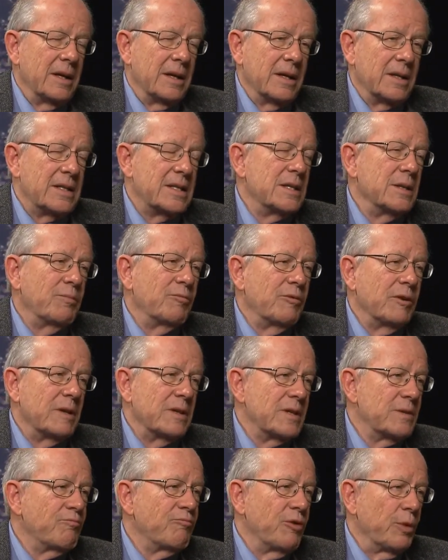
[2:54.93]

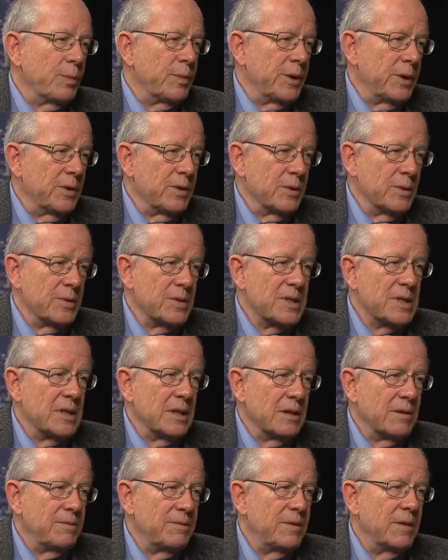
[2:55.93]
Tsipras proposed
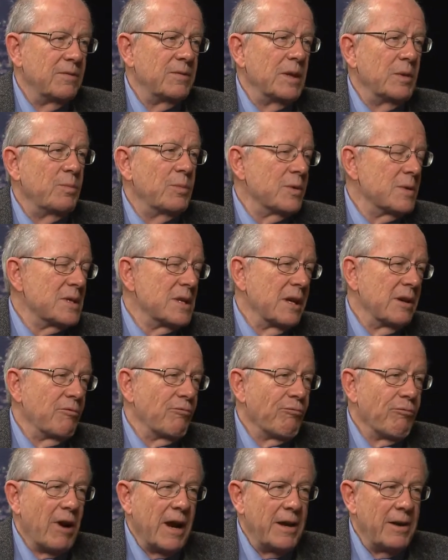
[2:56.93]
a 50%
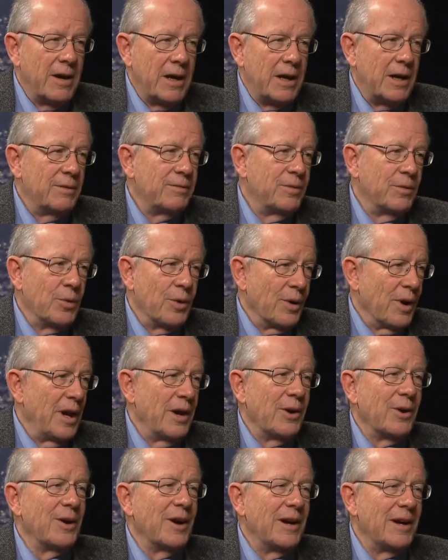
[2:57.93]
write-off or
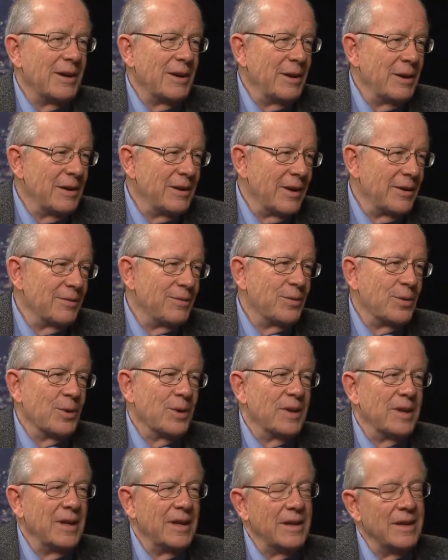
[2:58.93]
haircut for
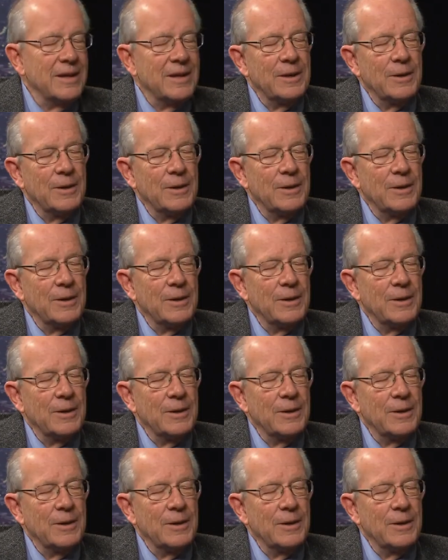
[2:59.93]
the